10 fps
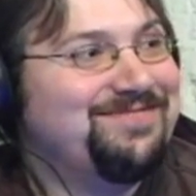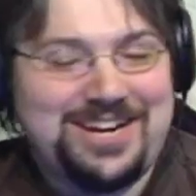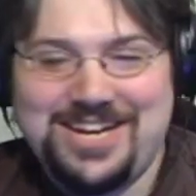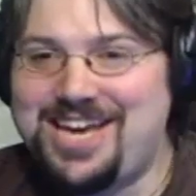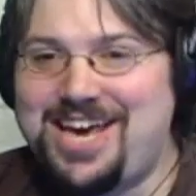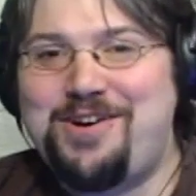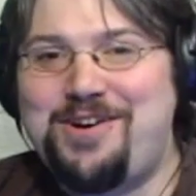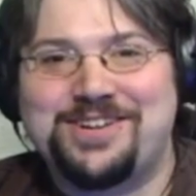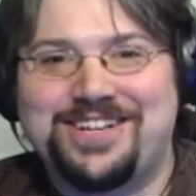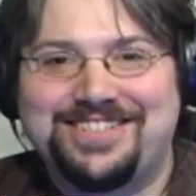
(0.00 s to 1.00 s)
There you
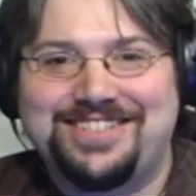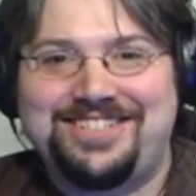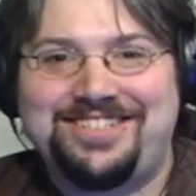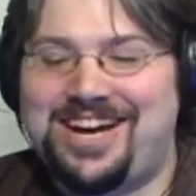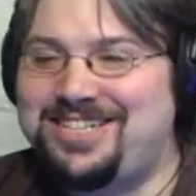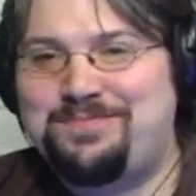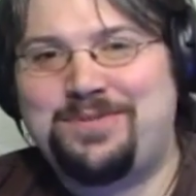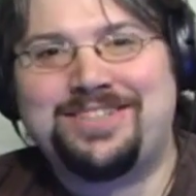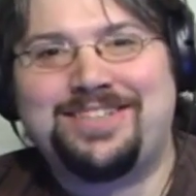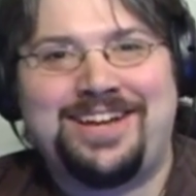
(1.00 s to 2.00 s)
go. Chachi's
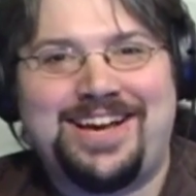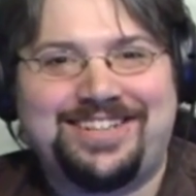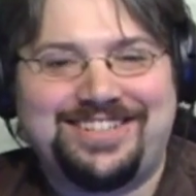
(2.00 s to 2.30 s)
book tonight.